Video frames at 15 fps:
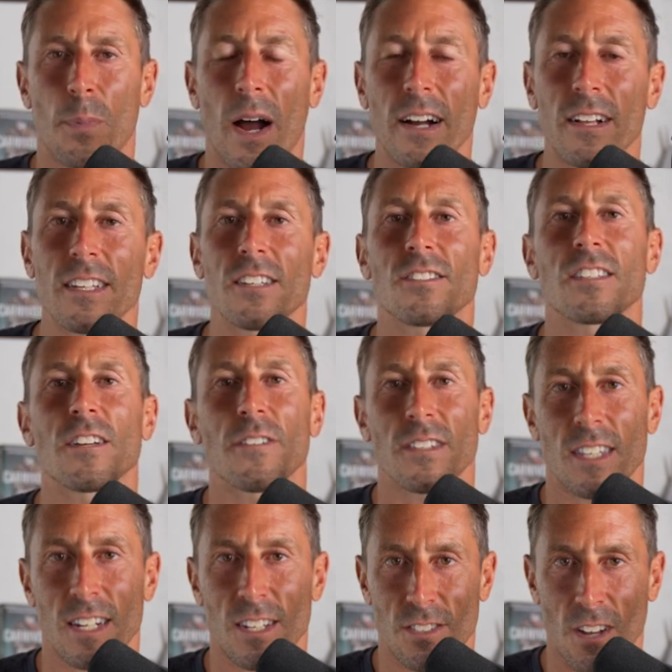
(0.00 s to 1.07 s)
Broccoli is
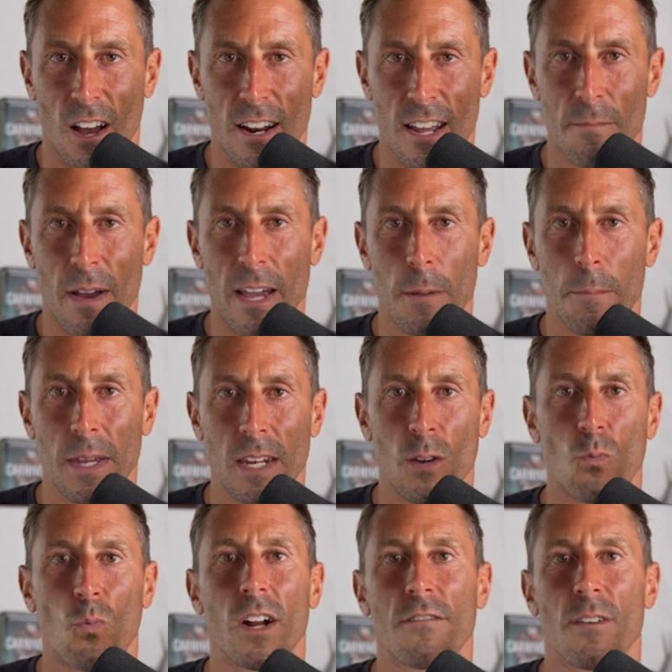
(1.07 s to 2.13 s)
different than a sauna, in my
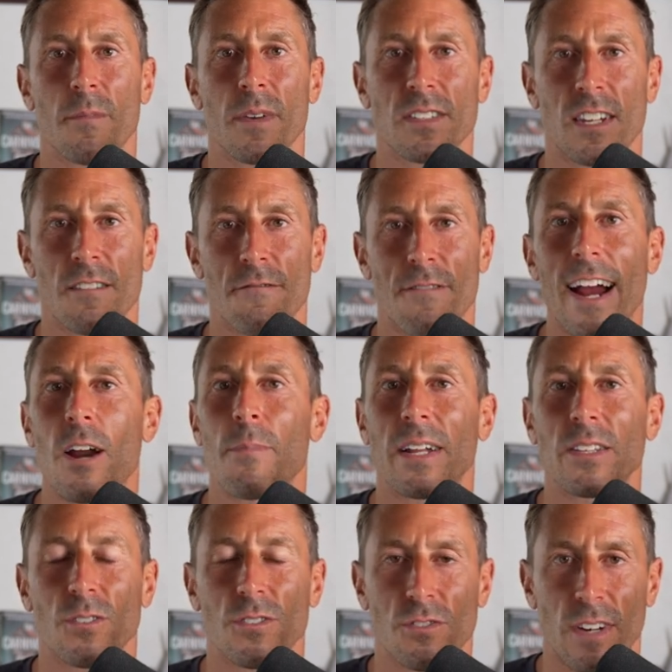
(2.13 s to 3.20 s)
opinion. One of them is an
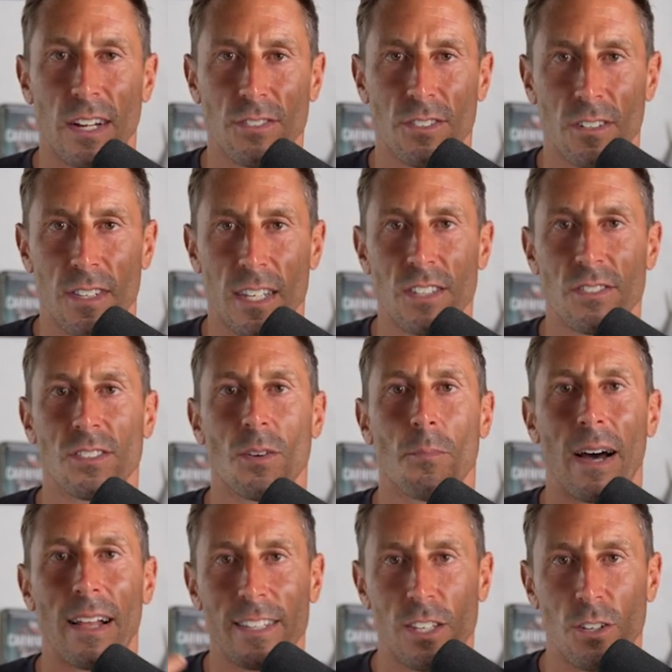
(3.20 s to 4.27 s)
environmental stressor that isn't a
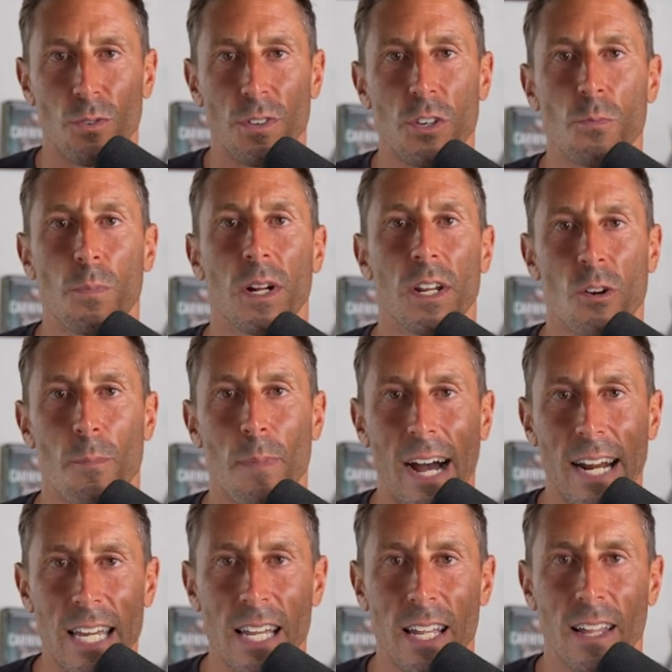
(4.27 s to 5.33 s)
molecule that you put in your
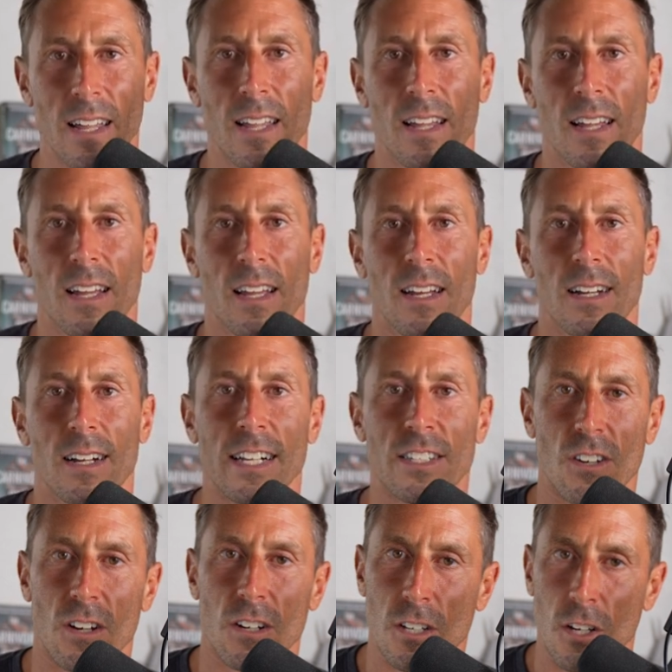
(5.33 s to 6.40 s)
body.
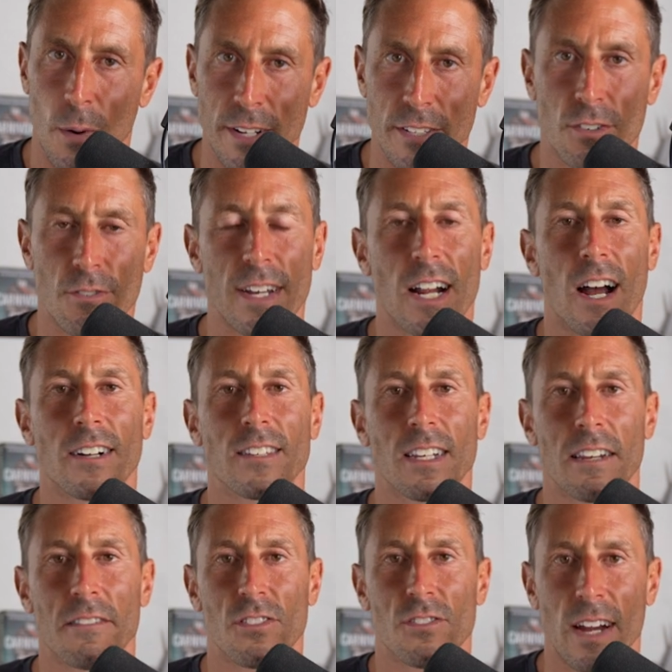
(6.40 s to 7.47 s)
It's going to create
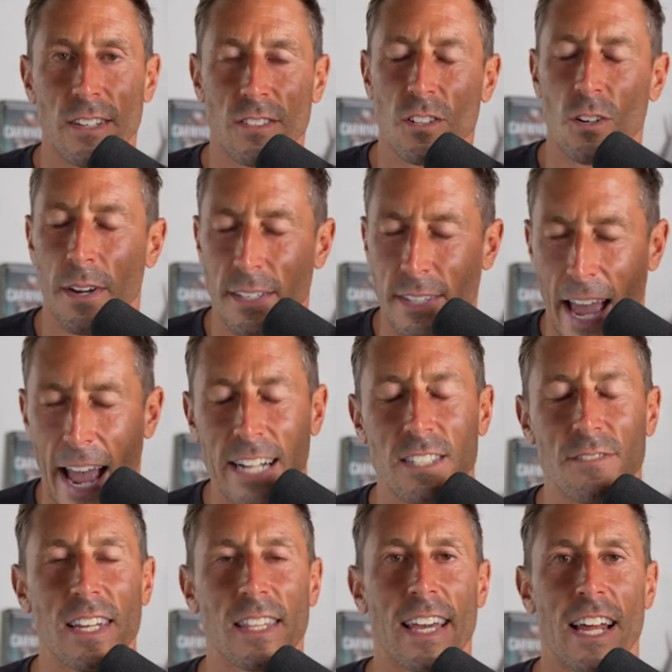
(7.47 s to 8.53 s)
oxidative stress, going to
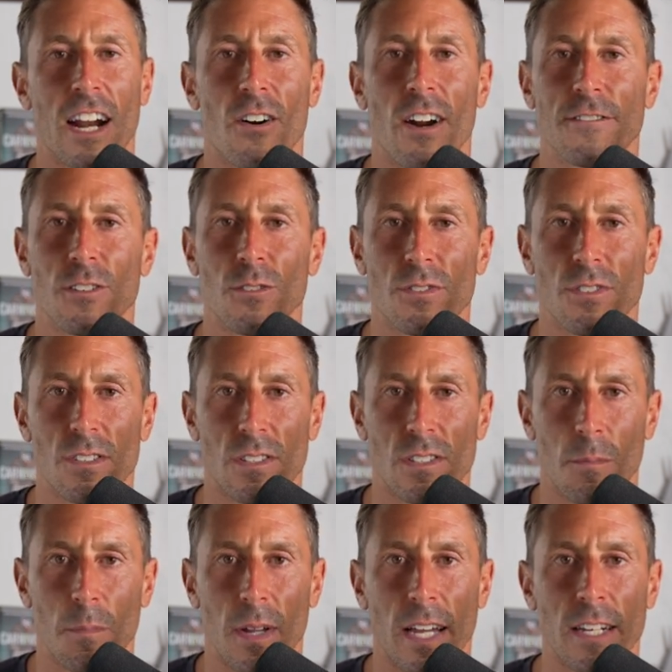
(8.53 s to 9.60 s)
activate the NRF2
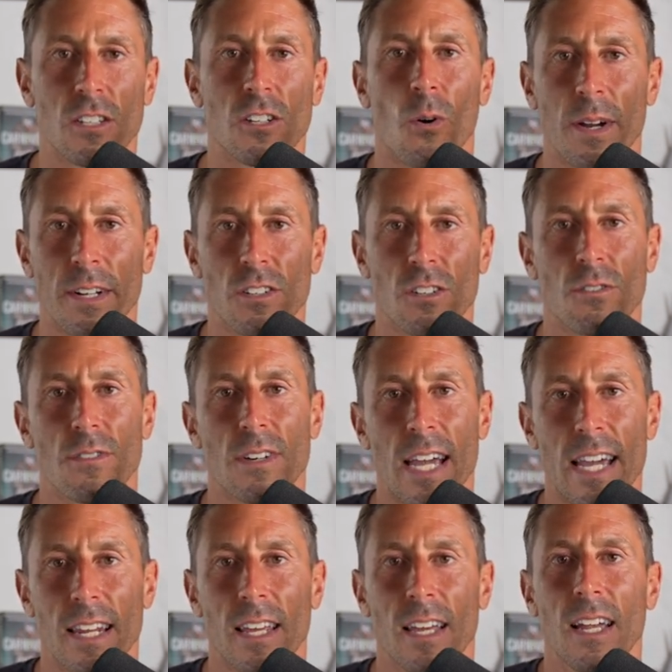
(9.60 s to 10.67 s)
system, and going to
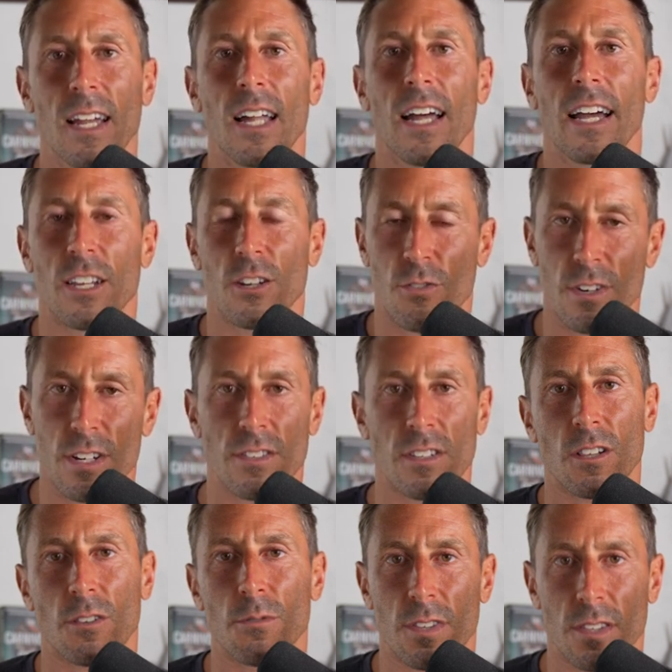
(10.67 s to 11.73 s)
create an increase
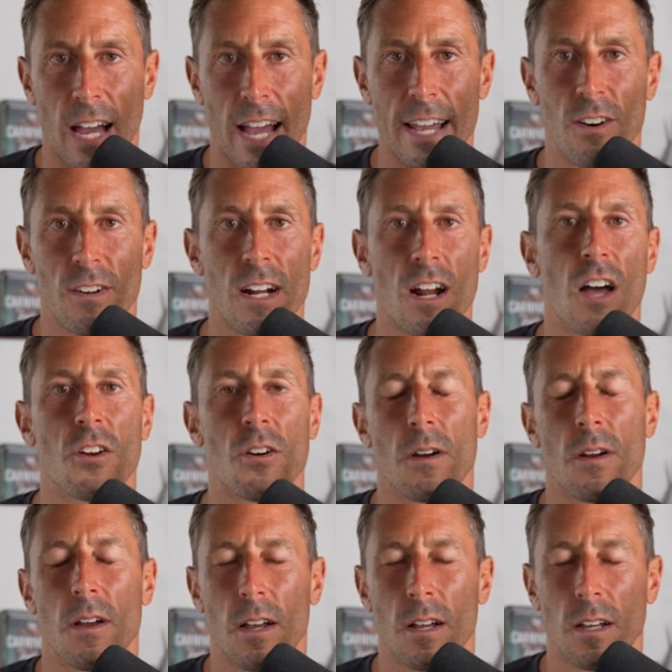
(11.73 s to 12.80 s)
in glutathione and
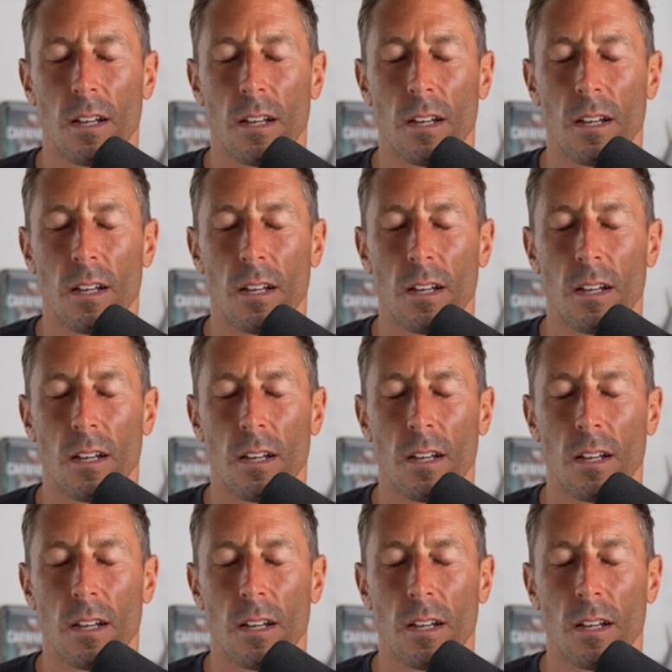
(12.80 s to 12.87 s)
other